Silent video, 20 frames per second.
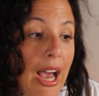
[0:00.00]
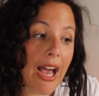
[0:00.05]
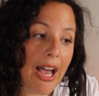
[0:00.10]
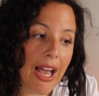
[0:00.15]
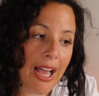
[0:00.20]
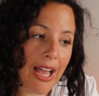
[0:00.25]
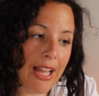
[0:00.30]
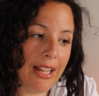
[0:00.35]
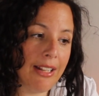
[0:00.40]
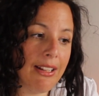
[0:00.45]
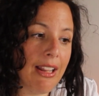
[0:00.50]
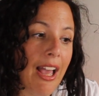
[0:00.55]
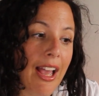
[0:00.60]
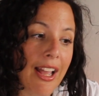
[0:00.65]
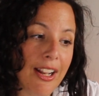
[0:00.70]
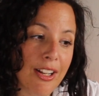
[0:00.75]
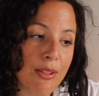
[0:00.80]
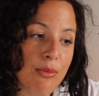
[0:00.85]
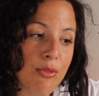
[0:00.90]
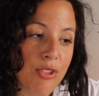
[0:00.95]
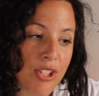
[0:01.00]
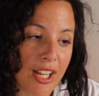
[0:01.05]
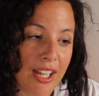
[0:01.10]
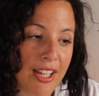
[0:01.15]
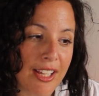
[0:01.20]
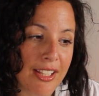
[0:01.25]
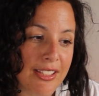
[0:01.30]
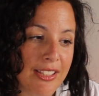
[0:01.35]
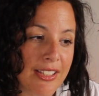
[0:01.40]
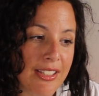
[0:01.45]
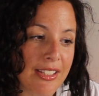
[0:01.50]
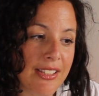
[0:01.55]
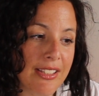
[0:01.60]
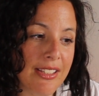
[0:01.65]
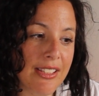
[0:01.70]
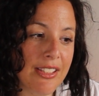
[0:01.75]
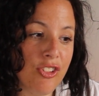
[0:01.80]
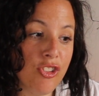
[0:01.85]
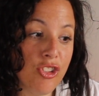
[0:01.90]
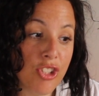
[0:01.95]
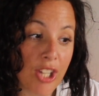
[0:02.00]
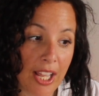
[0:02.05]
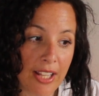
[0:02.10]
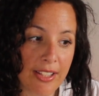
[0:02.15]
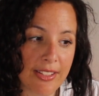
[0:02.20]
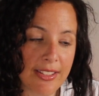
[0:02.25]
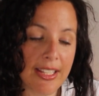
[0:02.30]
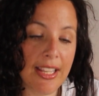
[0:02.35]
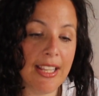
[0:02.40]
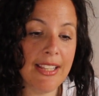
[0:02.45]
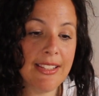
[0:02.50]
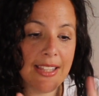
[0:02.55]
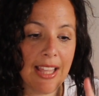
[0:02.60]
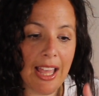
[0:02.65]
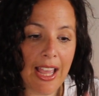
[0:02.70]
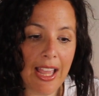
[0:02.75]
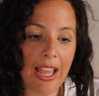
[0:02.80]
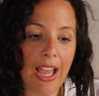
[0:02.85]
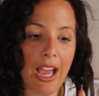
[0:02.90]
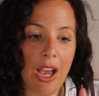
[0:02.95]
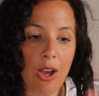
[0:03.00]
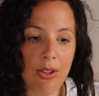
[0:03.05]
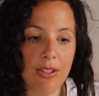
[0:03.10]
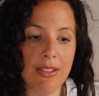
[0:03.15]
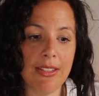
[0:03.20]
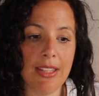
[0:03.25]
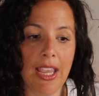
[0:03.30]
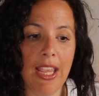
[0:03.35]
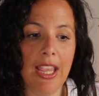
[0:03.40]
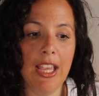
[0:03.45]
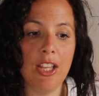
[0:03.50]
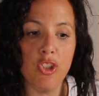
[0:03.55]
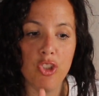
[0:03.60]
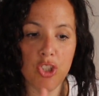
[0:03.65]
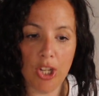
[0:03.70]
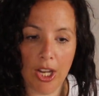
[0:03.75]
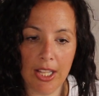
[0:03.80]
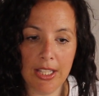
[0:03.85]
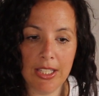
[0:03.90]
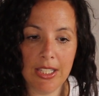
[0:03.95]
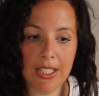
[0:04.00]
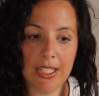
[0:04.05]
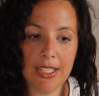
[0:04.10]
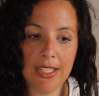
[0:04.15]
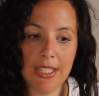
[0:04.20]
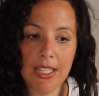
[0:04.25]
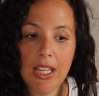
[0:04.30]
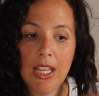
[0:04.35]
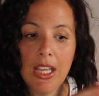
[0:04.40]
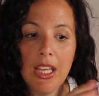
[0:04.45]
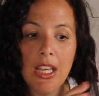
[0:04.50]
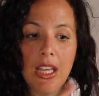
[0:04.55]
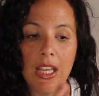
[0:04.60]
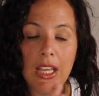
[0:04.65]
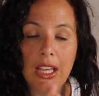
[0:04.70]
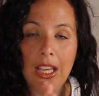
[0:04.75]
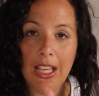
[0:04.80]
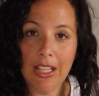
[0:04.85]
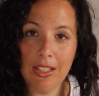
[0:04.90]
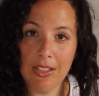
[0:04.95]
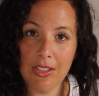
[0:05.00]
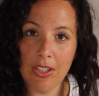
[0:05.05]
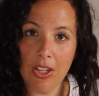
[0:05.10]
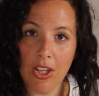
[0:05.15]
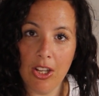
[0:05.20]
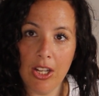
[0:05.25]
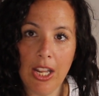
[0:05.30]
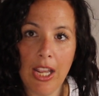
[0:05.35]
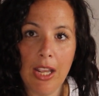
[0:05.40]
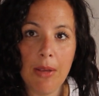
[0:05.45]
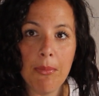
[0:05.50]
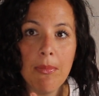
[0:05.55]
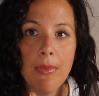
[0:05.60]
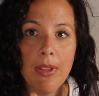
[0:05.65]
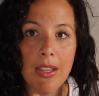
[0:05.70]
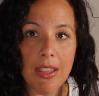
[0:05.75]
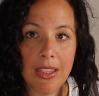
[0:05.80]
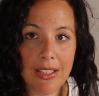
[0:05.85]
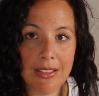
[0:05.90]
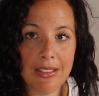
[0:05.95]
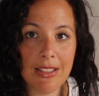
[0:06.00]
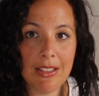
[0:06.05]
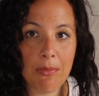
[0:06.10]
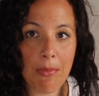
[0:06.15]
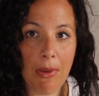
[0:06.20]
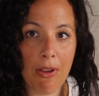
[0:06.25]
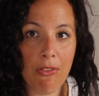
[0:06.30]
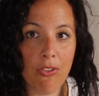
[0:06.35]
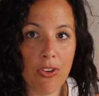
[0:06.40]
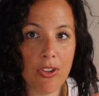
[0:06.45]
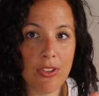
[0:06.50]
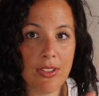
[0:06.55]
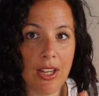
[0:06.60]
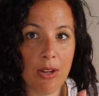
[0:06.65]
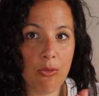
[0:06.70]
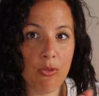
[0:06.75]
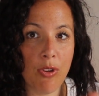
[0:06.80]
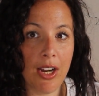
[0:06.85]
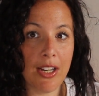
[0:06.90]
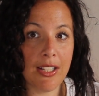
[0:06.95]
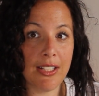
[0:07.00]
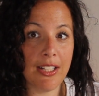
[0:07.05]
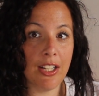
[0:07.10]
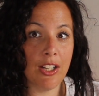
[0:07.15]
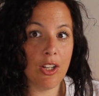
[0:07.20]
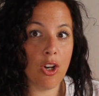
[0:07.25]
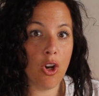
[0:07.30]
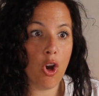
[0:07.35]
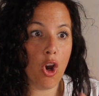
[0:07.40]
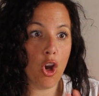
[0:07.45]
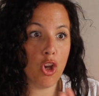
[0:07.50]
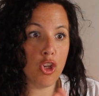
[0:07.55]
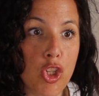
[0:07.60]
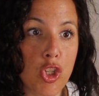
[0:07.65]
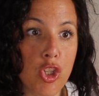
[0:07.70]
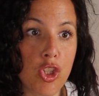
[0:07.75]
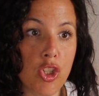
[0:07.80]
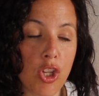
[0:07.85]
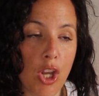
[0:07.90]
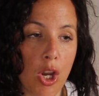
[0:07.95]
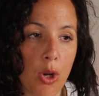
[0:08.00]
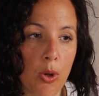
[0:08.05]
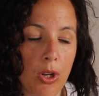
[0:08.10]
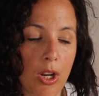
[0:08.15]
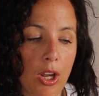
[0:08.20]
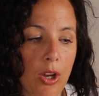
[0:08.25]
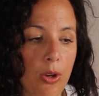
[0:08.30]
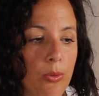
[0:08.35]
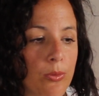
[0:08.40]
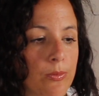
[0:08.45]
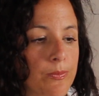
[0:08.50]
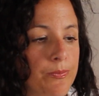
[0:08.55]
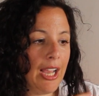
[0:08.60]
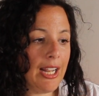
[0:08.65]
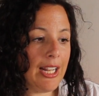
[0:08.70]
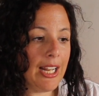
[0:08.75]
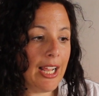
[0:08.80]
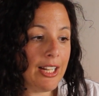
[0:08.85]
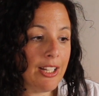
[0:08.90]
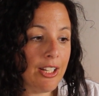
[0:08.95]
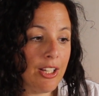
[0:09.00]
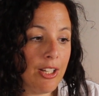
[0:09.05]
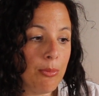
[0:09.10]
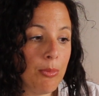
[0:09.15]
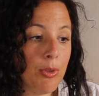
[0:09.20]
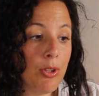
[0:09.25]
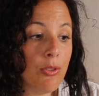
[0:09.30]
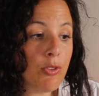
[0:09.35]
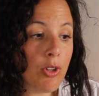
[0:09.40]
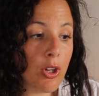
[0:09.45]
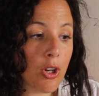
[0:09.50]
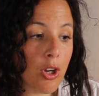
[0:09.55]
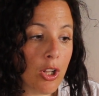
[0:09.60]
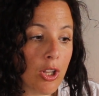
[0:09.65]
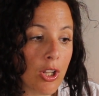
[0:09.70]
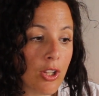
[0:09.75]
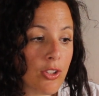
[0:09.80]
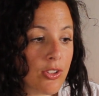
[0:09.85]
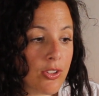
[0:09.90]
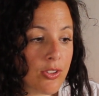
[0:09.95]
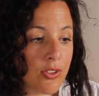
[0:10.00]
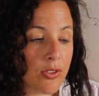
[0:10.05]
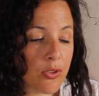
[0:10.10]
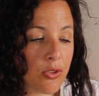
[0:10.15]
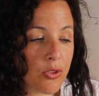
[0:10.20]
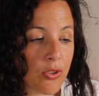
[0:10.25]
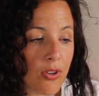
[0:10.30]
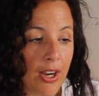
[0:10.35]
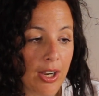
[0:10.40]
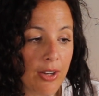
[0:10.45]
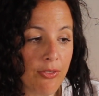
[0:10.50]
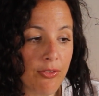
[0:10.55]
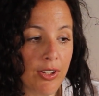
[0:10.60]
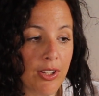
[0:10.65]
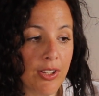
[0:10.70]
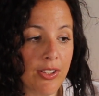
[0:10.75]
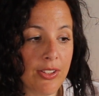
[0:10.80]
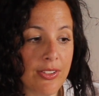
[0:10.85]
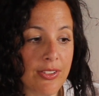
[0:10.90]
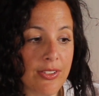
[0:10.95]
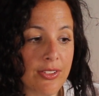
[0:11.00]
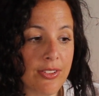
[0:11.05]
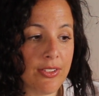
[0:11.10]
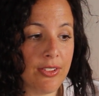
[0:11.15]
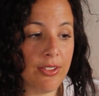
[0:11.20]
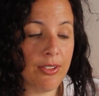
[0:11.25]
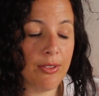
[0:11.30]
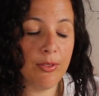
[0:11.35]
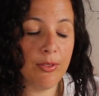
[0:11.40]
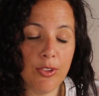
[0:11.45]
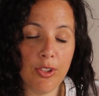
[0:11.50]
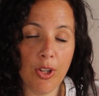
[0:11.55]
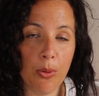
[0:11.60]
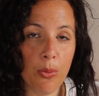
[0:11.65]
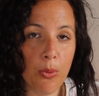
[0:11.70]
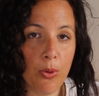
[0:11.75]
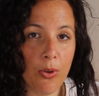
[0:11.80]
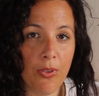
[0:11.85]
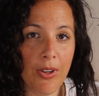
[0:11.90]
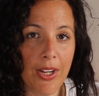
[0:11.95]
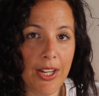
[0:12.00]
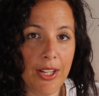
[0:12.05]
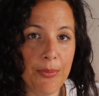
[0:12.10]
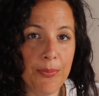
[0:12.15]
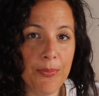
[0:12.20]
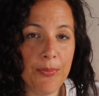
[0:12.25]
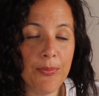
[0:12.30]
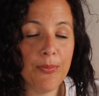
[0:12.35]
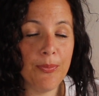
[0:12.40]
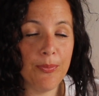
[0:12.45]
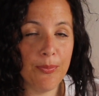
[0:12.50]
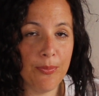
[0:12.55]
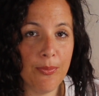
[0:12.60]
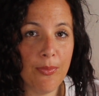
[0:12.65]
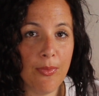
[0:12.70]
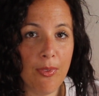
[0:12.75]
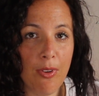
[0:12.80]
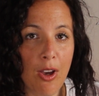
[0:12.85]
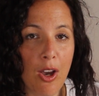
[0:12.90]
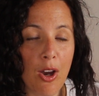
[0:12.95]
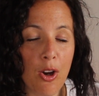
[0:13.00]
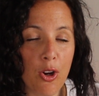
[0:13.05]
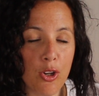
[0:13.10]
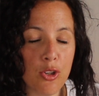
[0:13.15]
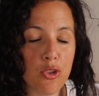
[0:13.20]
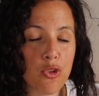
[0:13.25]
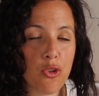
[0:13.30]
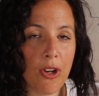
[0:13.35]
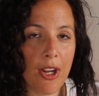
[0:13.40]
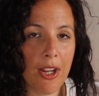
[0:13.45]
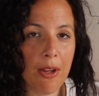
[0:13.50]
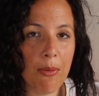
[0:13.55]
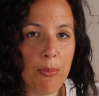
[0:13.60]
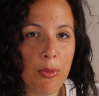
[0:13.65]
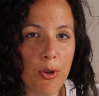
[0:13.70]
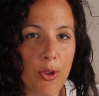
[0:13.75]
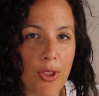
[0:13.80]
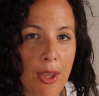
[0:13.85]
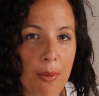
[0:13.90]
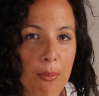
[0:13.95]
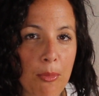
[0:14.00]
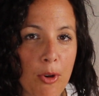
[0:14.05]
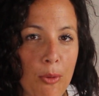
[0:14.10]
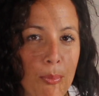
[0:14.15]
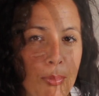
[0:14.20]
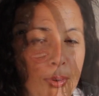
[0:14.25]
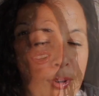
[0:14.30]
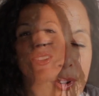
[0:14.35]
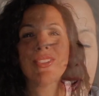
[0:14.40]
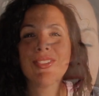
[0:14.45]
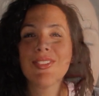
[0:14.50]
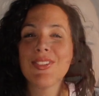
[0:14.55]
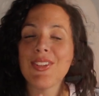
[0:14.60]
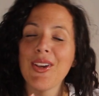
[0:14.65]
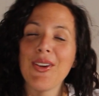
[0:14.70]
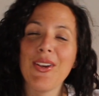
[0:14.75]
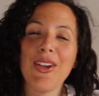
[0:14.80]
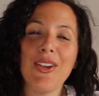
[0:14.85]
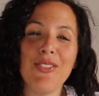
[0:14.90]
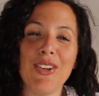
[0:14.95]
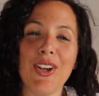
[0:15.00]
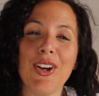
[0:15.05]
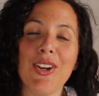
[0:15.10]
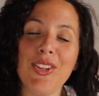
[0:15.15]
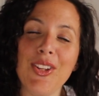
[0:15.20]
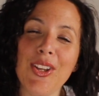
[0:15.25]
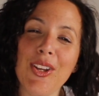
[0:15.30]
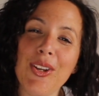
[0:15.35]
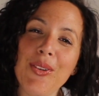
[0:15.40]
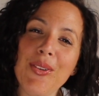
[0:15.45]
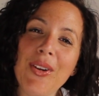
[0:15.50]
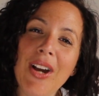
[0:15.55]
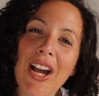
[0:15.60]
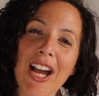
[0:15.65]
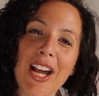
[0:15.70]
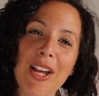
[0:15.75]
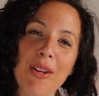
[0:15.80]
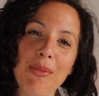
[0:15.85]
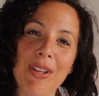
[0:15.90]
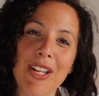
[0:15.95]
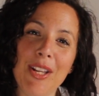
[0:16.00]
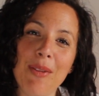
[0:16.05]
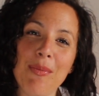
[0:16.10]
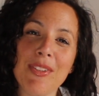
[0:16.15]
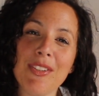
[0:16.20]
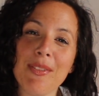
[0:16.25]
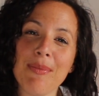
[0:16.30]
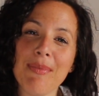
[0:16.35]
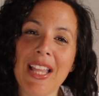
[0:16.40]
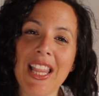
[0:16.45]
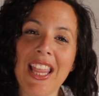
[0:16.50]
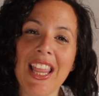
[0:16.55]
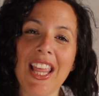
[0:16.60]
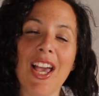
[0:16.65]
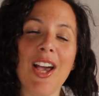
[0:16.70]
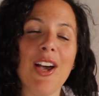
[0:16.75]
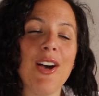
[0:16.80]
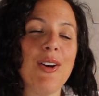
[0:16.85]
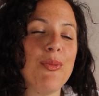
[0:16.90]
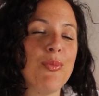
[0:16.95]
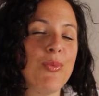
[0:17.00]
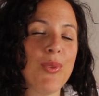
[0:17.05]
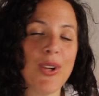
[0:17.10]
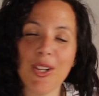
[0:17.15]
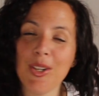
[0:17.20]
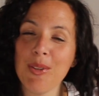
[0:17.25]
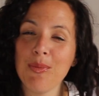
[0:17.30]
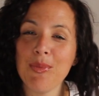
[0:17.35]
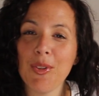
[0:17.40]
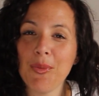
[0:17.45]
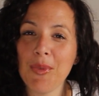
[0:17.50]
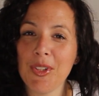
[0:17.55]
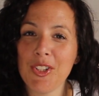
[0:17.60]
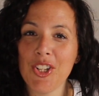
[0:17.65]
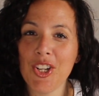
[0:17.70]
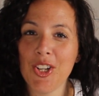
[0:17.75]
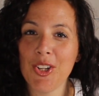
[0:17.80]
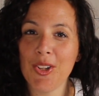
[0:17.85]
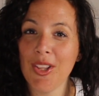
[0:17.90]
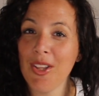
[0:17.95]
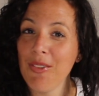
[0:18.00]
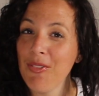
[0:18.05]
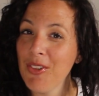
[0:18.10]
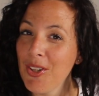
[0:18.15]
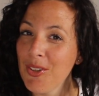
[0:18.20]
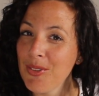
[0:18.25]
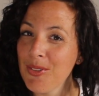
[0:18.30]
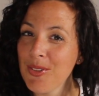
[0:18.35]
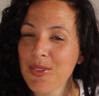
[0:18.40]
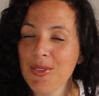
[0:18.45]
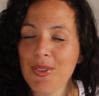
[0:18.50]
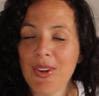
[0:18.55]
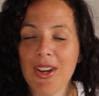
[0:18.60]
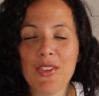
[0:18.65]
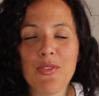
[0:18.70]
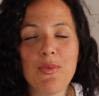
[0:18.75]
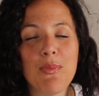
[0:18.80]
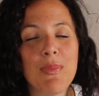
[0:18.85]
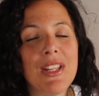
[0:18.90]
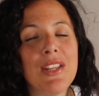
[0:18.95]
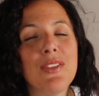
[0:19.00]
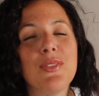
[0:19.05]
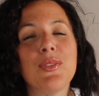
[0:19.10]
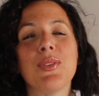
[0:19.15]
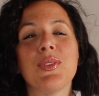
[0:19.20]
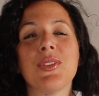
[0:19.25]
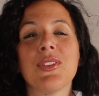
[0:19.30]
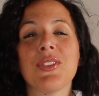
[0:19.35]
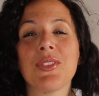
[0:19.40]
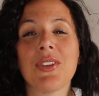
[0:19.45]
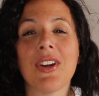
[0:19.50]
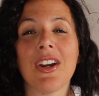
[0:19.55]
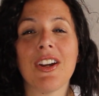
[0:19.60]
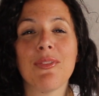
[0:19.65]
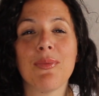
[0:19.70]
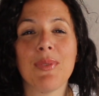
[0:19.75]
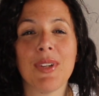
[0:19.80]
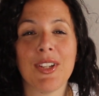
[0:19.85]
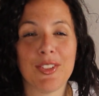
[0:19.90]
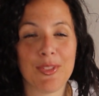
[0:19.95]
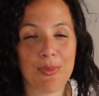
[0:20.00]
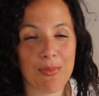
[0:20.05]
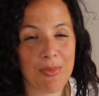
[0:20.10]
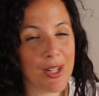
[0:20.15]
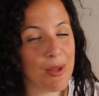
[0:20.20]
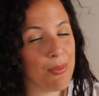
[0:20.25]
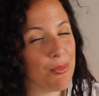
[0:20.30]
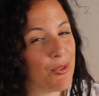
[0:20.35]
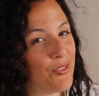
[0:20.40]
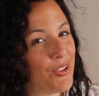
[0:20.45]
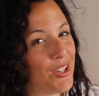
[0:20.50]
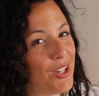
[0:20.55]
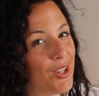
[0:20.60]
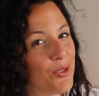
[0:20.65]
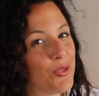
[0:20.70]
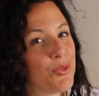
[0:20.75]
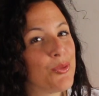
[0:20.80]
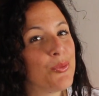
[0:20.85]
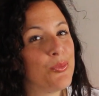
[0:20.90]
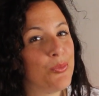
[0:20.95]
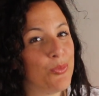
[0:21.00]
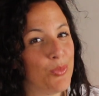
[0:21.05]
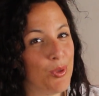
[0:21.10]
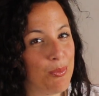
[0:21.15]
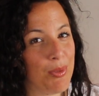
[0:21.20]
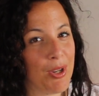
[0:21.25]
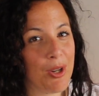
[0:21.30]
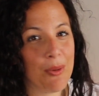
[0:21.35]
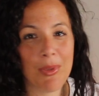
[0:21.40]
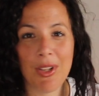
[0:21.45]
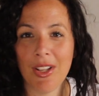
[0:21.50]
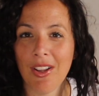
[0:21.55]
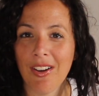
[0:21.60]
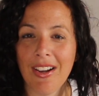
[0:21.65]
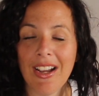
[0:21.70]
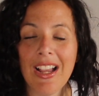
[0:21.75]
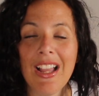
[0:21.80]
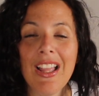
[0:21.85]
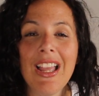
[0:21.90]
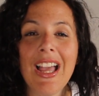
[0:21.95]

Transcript: And Adam Chance, is that how you say it? Chance, his surname. This is my first time reacting solo. And Adam, you've not got lots of subscribers. Don't worry, I'm gonna try and put them up. So if you are new, hi, my name is Samantha and welcome to my channel. If you're not subscribed, please do subscribe because many more videos will be coming along.